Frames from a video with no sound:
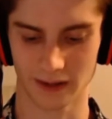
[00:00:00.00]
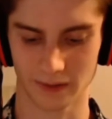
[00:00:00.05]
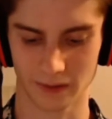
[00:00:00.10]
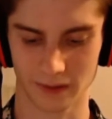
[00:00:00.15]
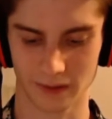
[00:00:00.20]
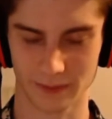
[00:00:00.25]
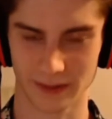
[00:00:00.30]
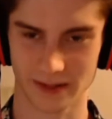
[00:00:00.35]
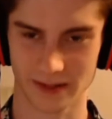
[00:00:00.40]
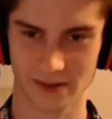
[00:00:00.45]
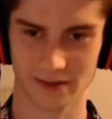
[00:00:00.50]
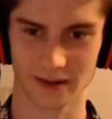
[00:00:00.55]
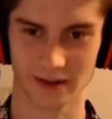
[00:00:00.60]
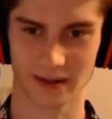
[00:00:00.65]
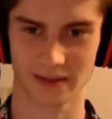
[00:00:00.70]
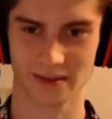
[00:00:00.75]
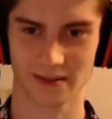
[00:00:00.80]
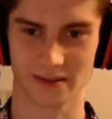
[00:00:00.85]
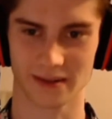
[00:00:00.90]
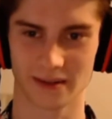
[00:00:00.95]
and it
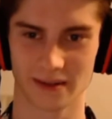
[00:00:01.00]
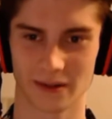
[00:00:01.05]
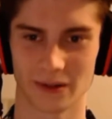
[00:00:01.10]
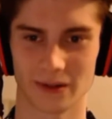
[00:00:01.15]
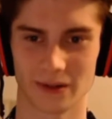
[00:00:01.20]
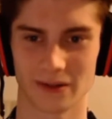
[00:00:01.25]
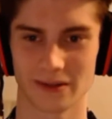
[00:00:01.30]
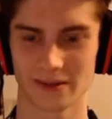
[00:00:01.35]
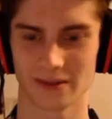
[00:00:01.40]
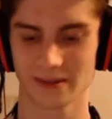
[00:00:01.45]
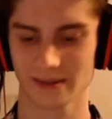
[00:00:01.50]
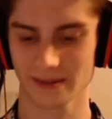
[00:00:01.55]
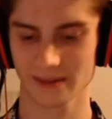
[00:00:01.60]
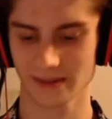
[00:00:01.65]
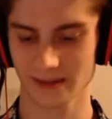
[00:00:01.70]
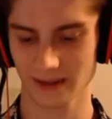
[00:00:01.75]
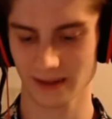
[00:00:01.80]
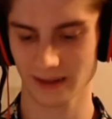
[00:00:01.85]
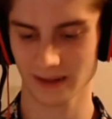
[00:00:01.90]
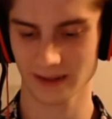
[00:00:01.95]
helped me find what
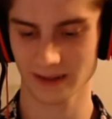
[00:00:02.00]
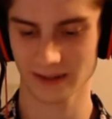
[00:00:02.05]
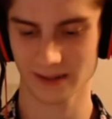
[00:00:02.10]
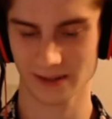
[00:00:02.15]
jobs